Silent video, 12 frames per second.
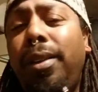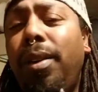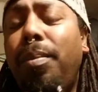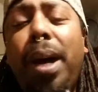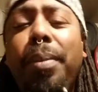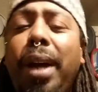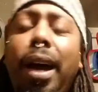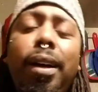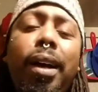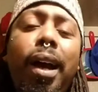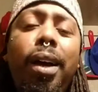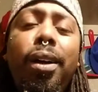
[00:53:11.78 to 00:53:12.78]

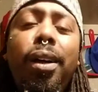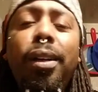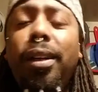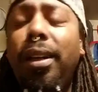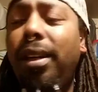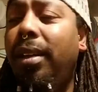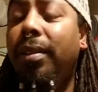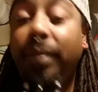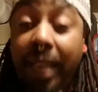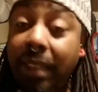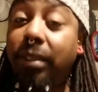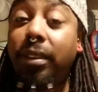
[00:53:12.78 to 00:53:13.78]
Mama,
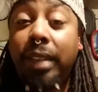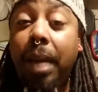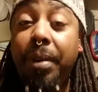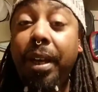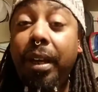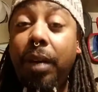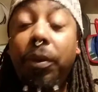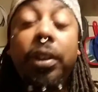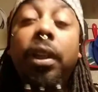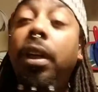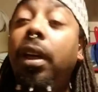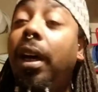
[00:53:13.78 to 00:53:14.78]
that's the type of nigga I would.
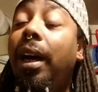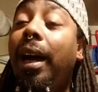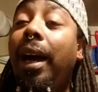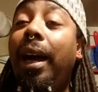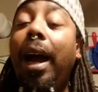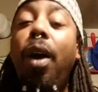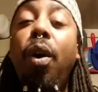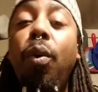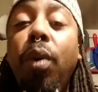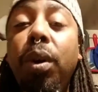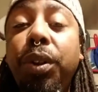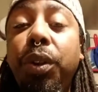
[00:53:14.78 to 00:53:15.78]
I don't
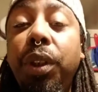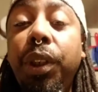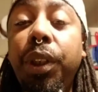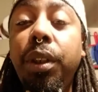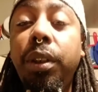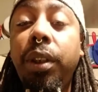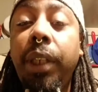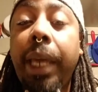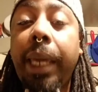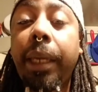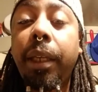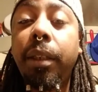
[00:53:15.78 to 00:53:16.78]
want you to cook
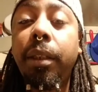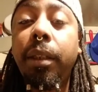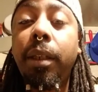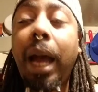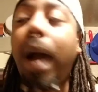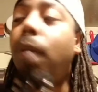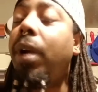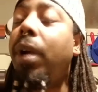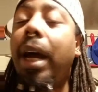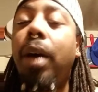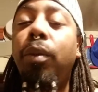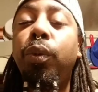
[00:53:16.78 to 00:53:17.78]
today. I went
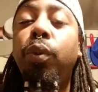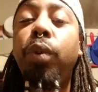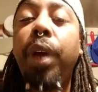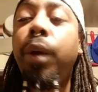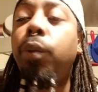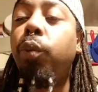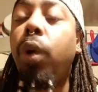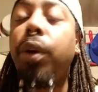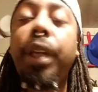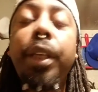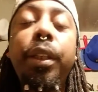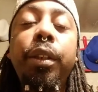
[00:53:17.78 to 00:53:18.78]
out and worked
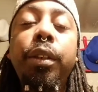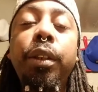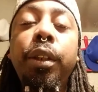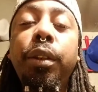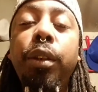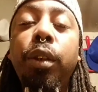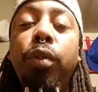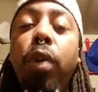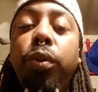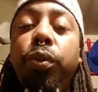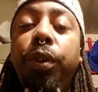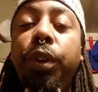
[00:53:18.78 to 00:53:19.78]
at the
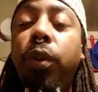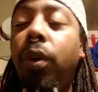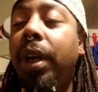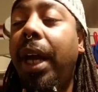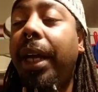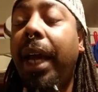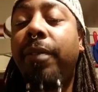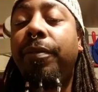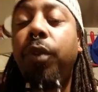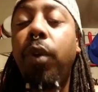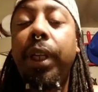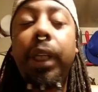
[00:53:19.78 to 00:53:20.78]
grocery store and I got
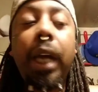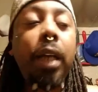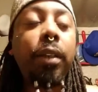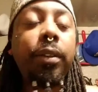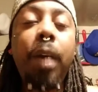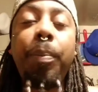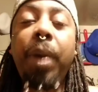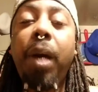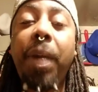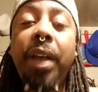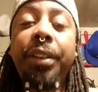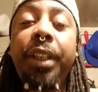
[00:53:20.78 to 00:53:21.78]
$40 and I bought
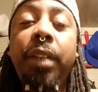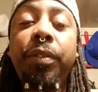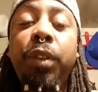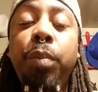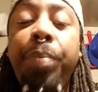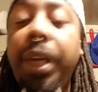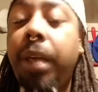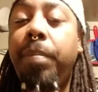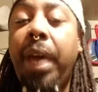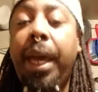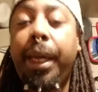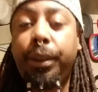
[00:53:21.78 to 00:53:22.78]
myself some Big
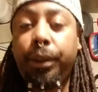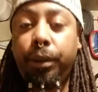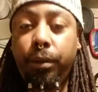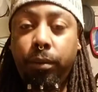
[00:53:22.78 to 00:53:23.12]
Macs.